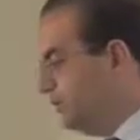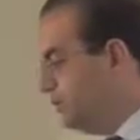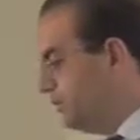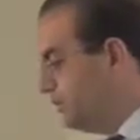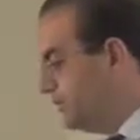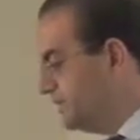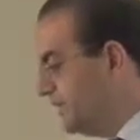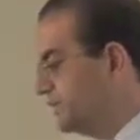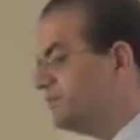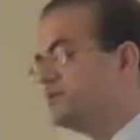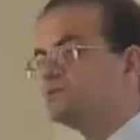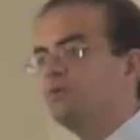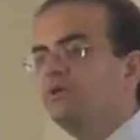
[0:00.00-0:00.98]
We went
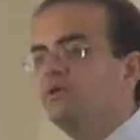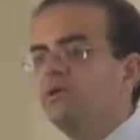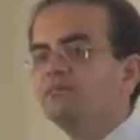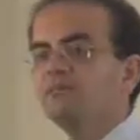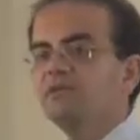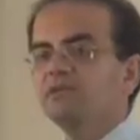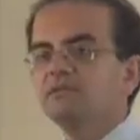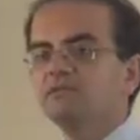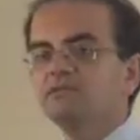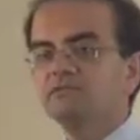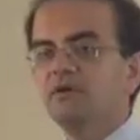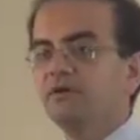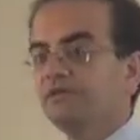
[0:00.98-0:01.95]
down this weekend
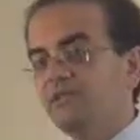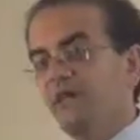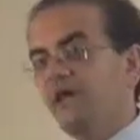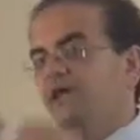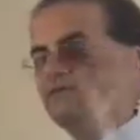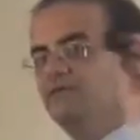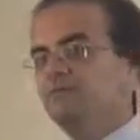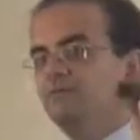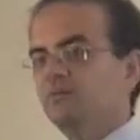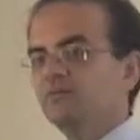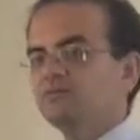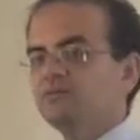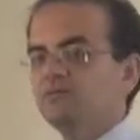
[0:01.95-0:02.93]
because our entire
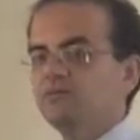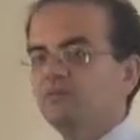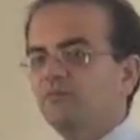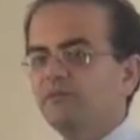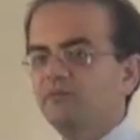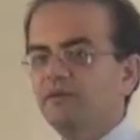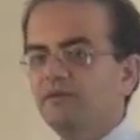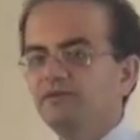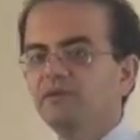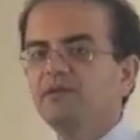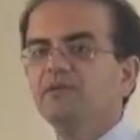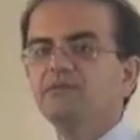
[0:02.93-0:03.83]
computer system went down,